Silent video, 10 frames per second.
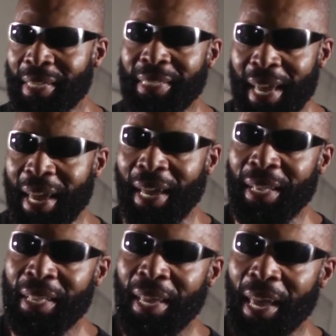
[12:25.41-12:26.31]
his
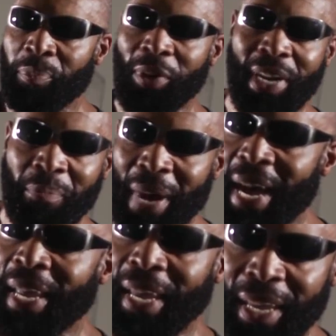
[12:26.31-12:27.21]
hand and put in
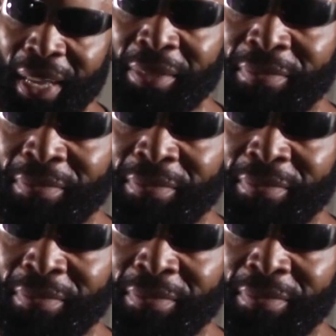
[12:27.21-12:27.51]
my hand.